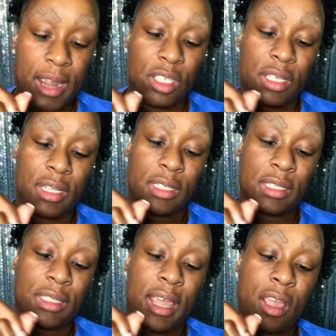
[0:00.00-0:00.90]
I
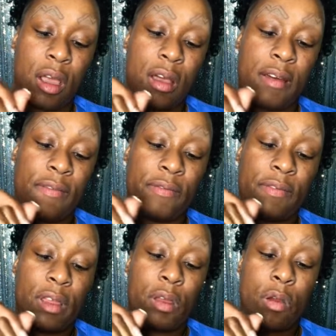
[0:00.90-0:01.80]
just take
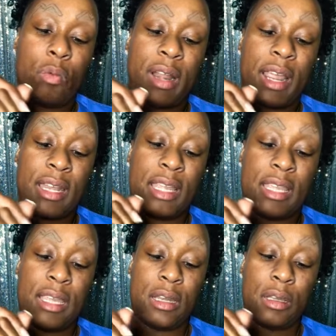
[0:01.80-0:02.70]
off what I
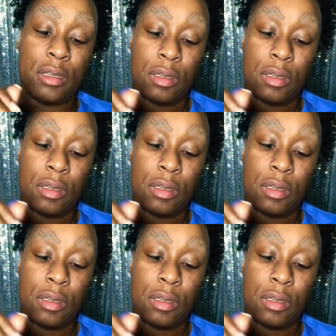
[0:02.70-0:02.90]
need.